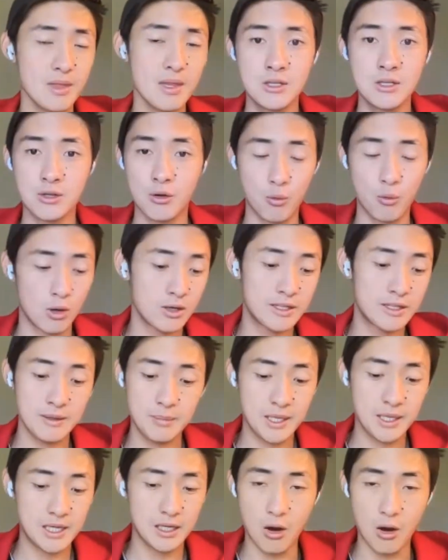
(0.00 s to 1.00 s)
So we're
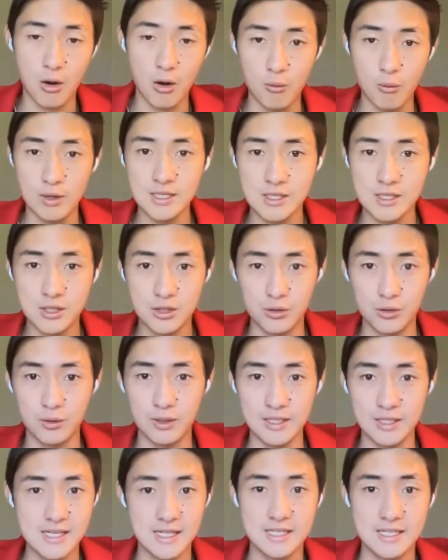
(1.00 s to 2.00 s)
typically always
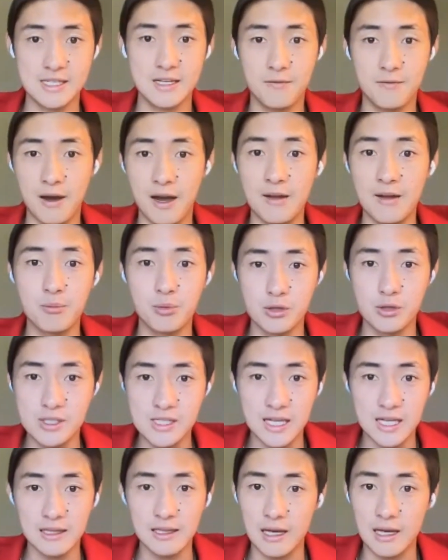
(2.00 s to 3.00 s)
doing
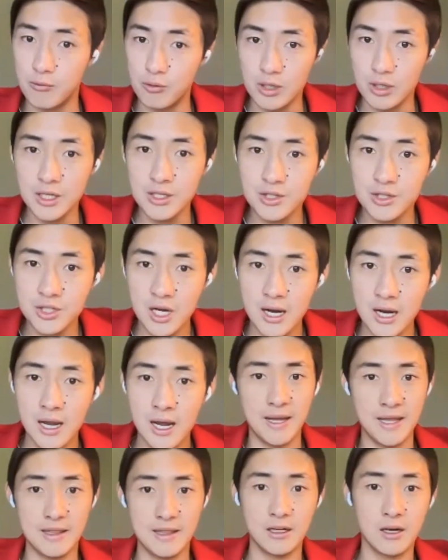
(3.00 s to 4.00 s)
65% leverage
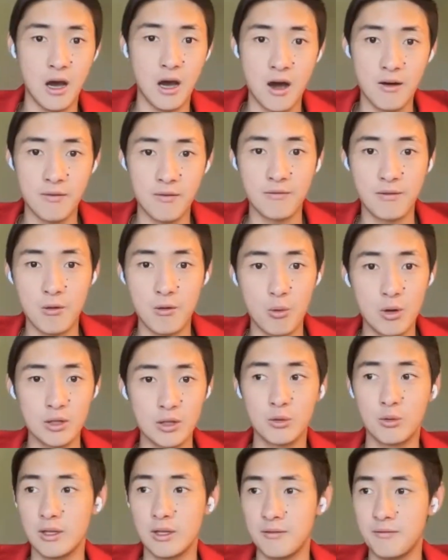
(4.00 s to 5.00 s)
and then off of a
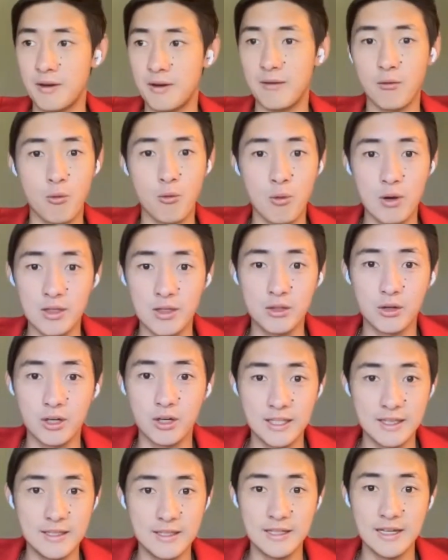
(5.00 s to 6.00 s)
125 or
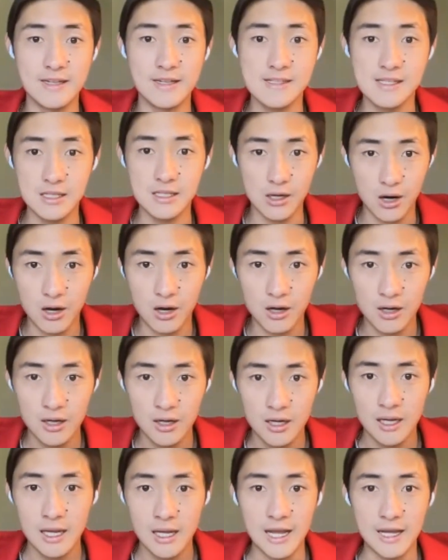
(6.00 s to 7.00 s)
130 DSCR.
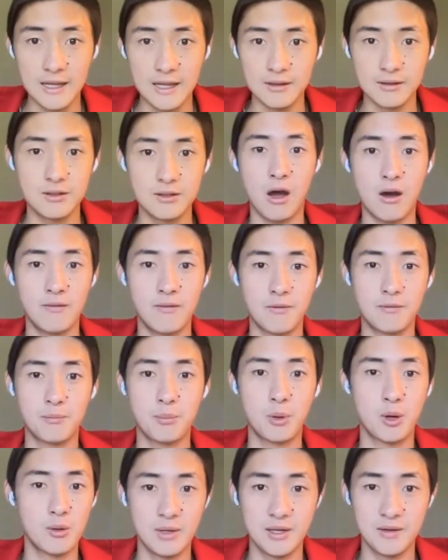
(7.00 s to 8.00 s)
And off of
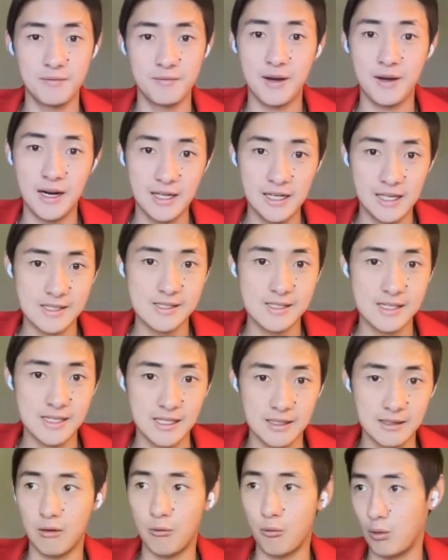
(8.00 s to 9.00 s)
permanent
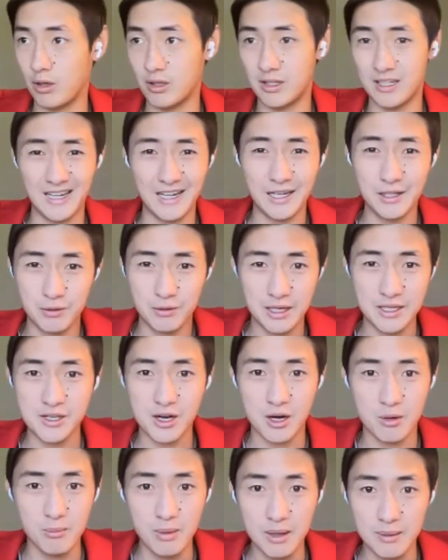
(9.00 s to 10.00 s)
financing, where today's rates
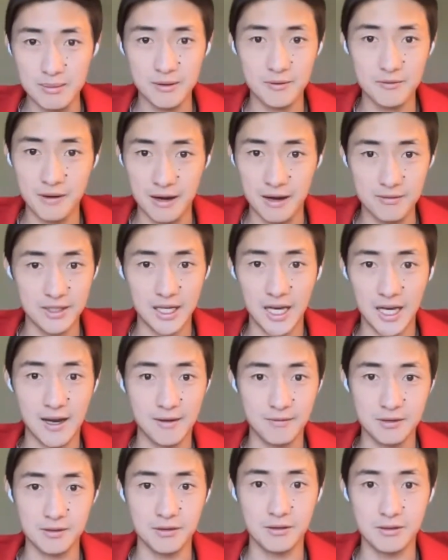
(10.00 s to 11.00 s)
are maybe
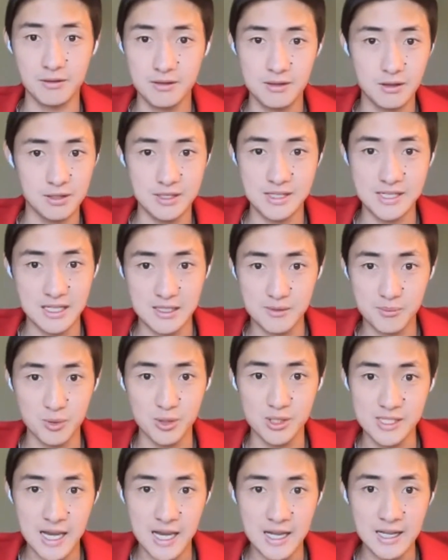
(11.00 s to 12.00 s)
5.5 to
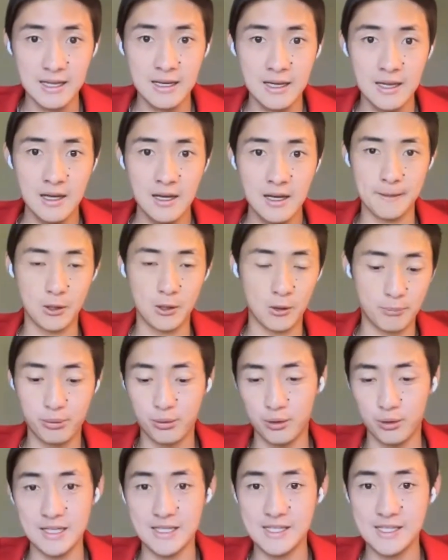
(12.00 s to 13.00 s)
6%, you're
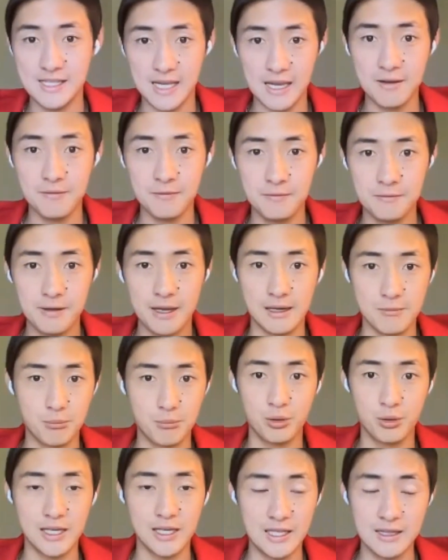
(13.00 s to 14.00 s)
pretty safe and
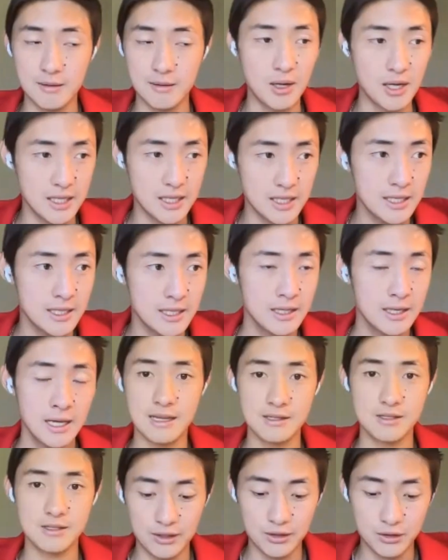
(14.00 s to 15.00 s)
pretty in the money.
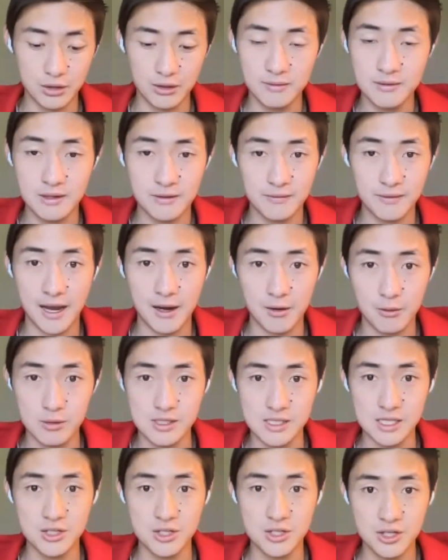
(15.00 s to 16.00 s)
And in terms of
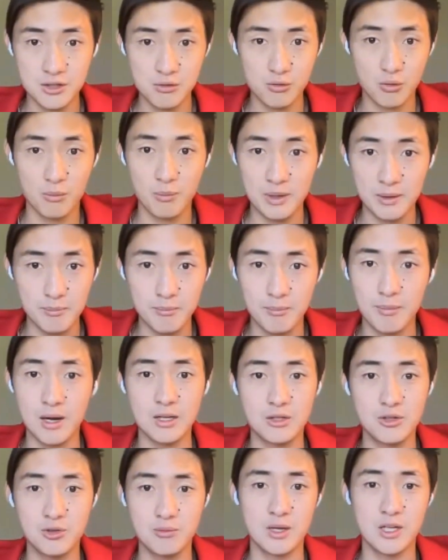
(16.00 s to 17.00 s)
acquisitions, we're being
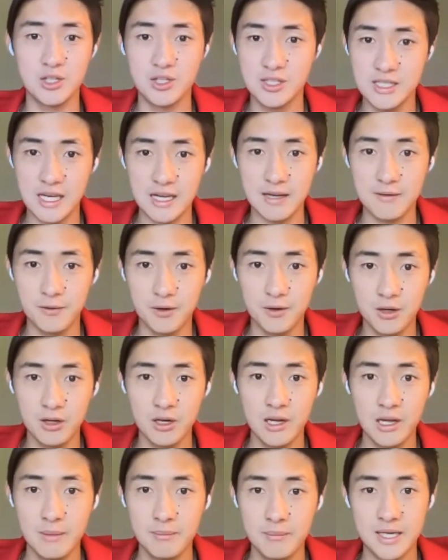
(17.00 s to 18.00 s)
much, much safer
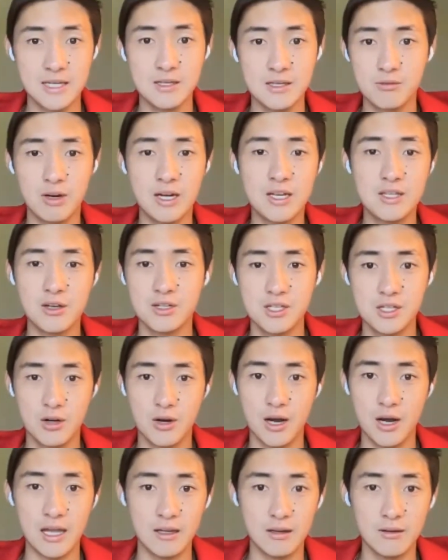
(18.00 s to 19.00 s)
because rates are
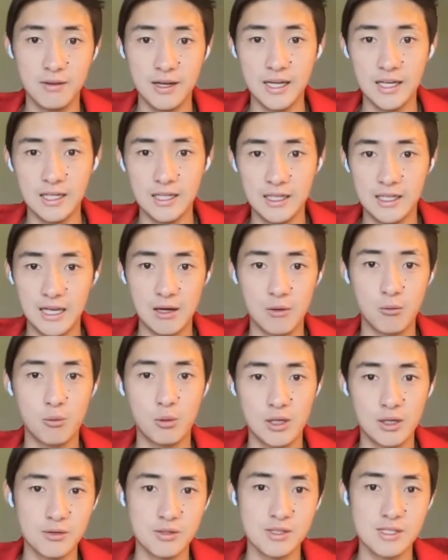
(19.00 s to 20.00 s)
still elevated and we
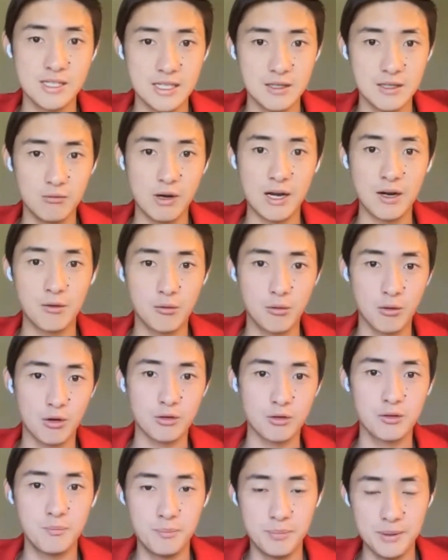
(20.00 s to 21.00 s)
don't see rent
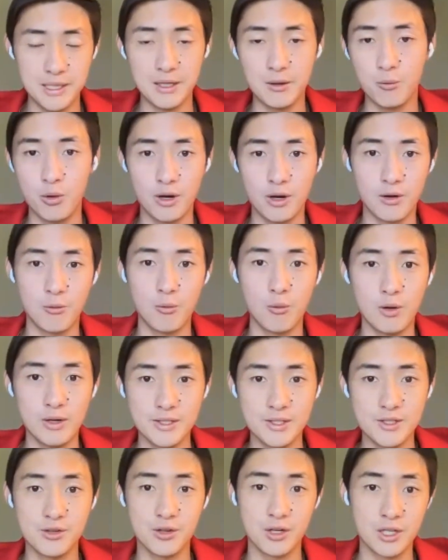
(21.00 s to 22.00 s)
growth being where it
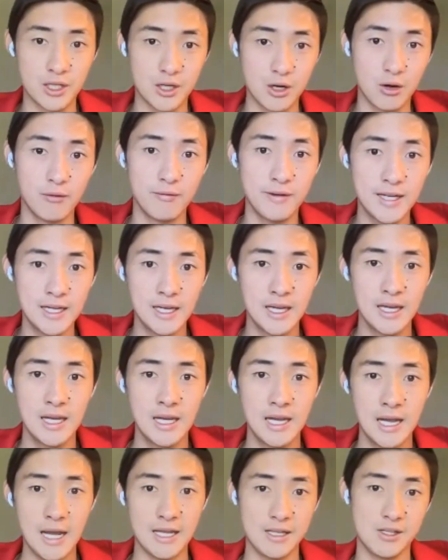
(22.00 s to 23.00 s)
was during COVID.
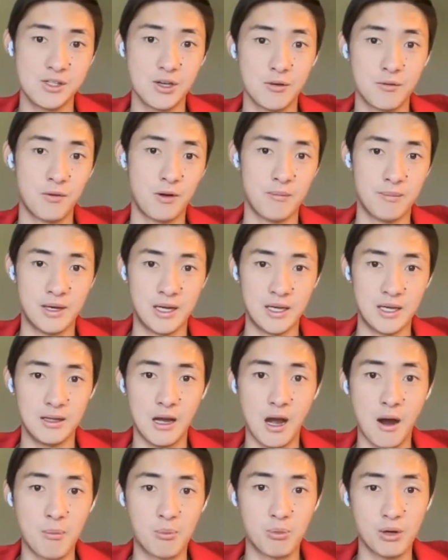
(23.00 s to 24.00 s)
And so from an
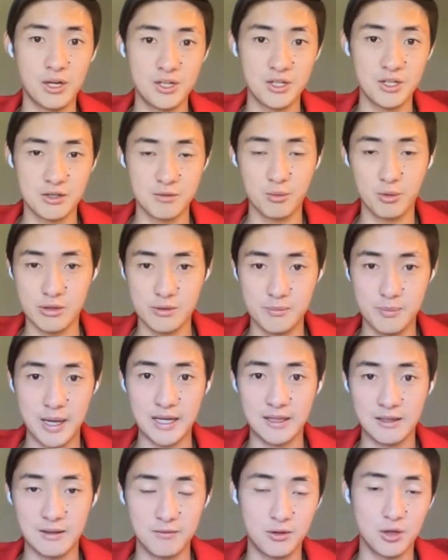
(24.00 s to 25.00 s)
operations
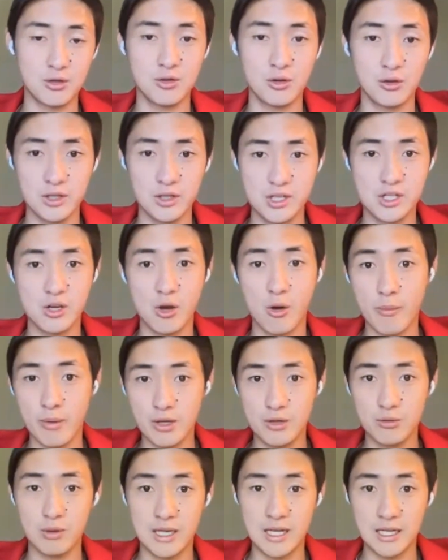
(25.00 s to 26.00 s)
perspective, there's only so much
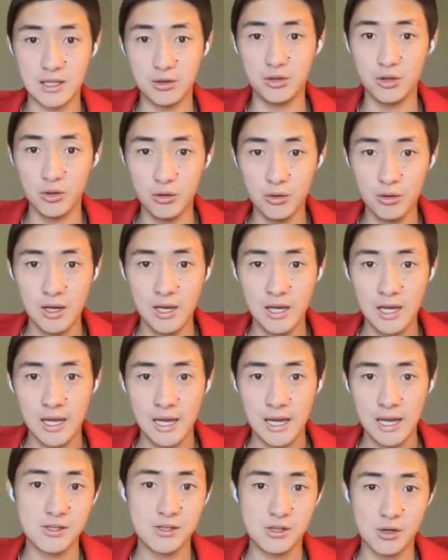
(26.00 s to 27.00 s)
we can do.
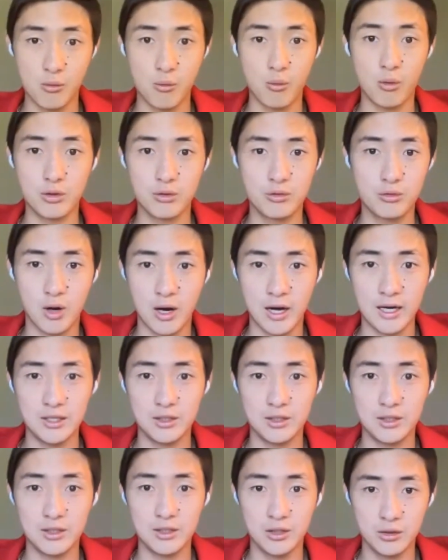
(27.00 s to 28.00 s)
And so we're trying
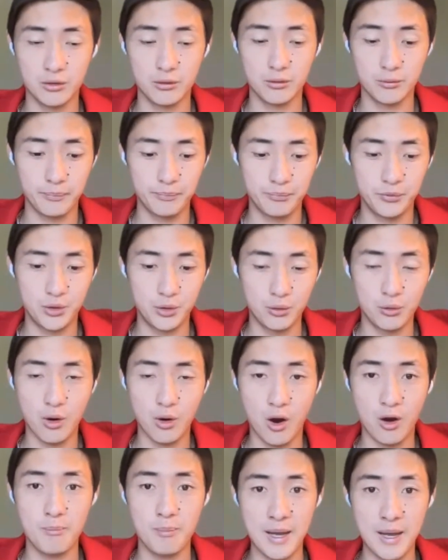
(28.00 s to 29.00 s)
to do
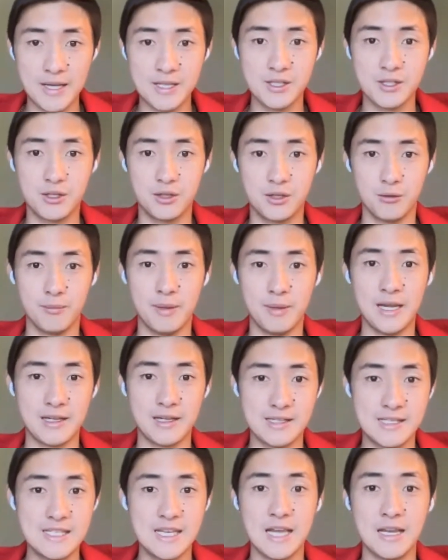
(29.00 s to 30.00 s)
our best to make a
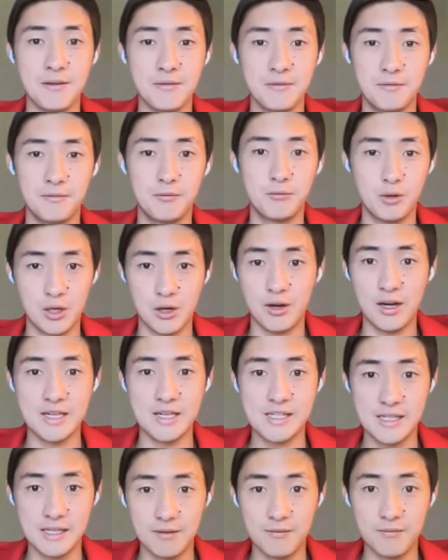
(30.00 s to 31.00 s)
safe real
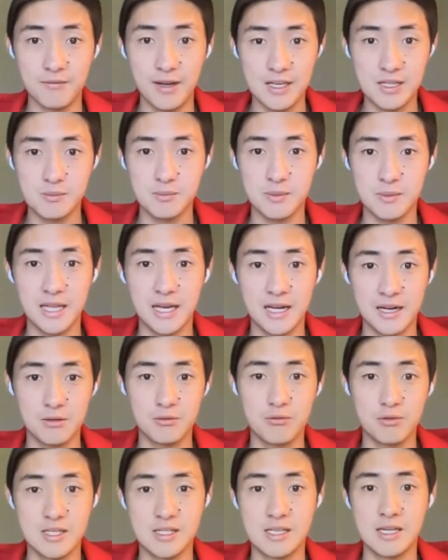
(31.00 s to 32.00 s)
estate investment that is
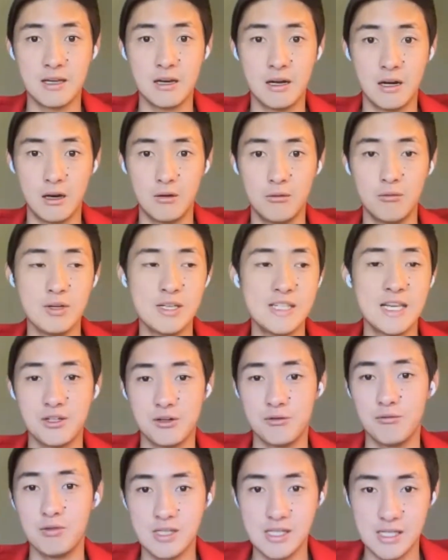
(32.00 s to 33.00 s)

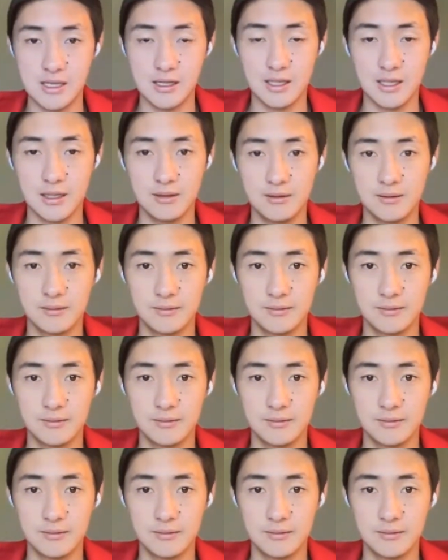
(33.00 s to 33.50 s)
recession resilient.